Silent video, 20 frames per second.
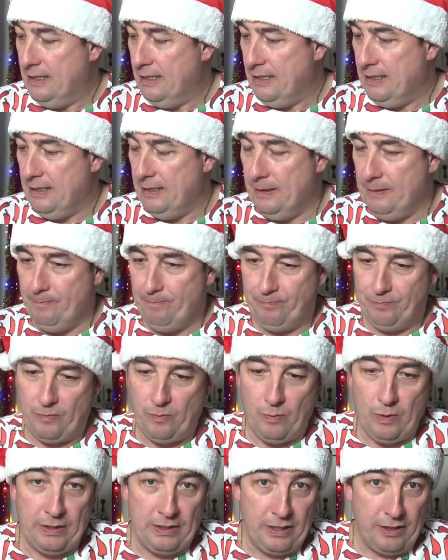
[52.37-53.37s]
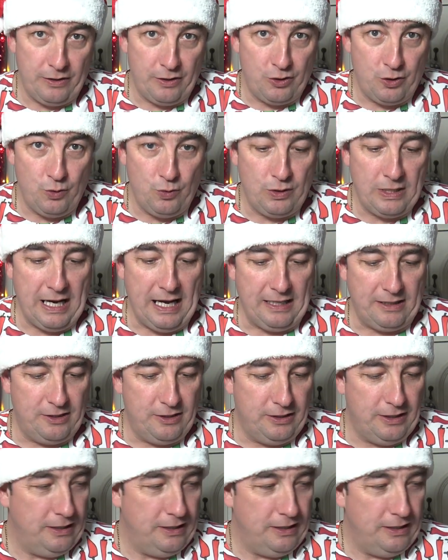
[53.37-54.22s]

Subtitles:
When the other two cats